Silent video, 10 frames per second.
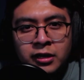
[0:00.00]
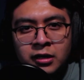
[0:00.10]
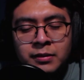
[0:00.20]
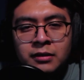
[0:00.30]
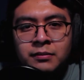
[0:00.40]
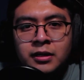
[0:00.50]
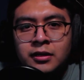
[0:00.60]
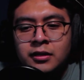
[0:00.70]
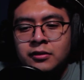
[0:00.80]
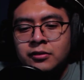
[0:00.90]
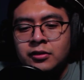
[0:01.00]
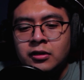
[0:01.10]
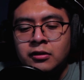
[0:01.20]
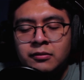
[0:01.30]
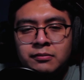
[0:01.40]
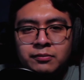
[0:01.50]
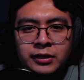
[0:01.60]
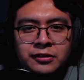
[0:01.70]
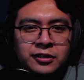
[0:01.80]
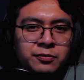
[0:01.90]
talk about. So
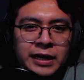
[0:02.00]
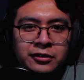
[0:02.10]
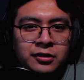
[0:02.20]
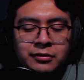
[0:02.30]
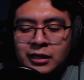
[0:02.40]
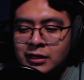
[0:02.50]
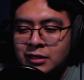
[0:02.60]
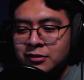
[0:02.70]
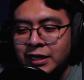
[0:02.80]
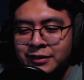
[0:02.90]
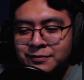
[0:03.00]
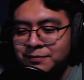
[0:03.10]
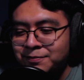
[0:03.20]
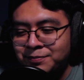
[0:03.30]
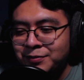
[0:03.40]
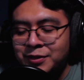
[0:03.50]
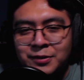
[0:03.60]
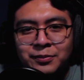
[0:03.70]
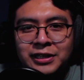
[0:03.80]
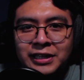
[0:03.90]
please expect something that's like
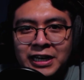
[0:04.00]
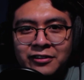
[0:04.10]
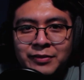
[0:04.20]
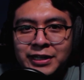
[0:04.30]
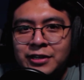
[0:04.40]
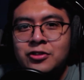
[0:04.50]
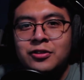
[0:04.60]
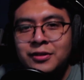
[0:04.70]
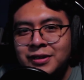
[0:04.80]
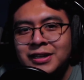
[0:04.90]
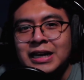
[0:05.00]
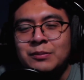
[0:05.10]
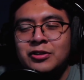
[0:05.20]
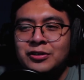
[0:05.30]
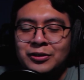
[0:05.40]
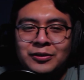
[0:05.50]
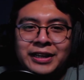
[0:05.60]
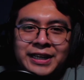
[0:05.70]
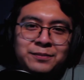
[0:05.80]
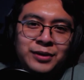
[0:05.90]
completely out of my niche. I'm trying to do
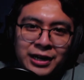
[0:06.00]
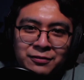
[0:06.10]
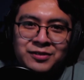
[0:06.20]
like a product